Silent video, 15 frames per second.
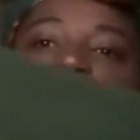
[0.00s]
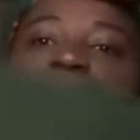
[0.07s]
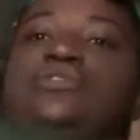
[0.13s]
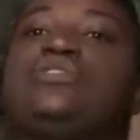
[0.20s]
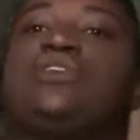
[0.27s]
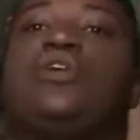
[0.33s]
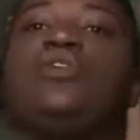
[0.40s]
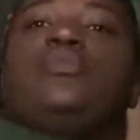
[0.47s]

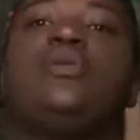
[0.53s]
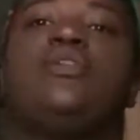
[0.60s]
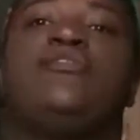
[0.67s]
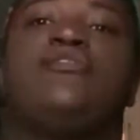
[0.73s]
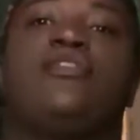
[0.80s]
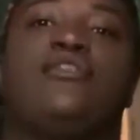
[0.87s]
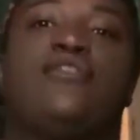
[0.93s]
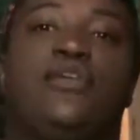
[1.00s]
dope
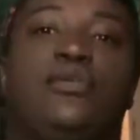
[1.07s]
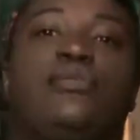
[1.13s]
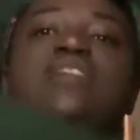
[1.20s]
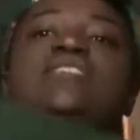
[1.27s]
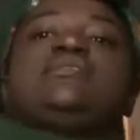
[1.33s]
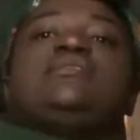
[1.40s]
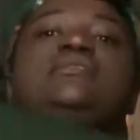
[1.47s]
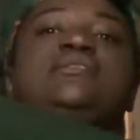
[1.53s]
for a few
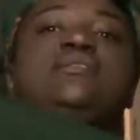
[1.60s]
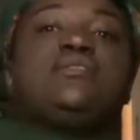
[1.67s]
reasons.